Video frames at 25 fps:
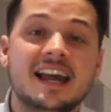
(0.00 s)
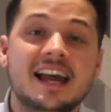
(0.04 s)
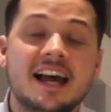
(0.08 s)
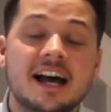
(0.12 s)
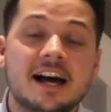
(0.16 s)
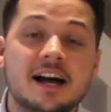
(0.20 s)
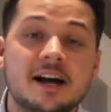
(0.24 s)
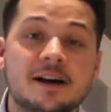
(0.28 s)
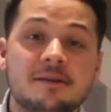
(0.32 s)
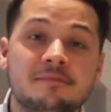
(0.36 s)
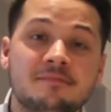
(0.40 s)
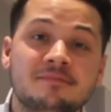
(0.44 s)

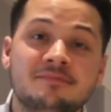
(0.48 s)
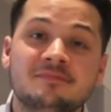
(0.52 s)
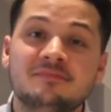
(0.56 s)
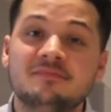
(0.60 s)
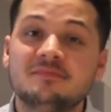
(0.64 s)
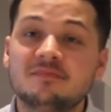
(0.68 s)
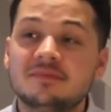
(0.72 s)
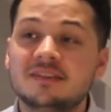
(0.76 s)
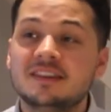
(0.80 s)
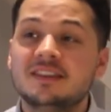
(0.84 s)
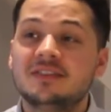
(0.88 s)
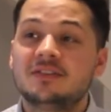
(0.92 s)
Um,
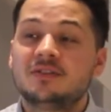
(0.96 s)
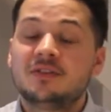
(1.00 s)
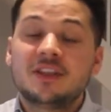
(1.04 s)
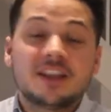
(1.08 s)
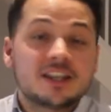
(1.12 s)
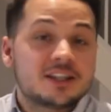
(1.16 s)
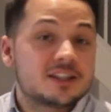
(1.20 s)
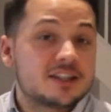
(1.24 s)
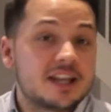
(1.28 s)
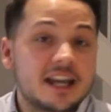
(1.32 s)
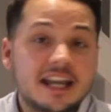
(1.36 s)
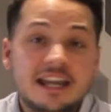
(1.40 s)

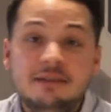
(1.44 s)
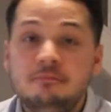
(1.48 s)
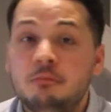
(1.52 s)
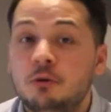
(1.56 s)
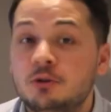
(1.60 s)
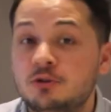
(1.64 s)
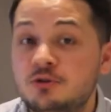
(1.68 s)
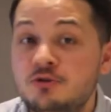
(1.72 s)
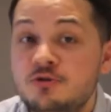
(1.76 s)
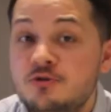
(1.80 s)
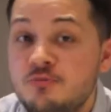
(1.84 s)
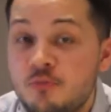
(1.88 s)
this team
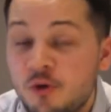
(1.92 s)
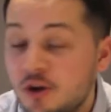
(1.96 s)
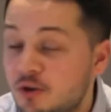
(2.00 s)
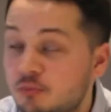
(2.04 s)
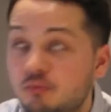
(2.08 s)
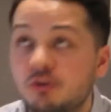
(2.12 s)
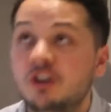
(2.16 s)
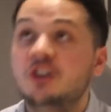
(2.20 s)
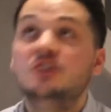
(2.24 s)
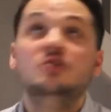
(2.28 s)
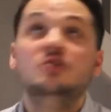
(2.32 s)
was would, would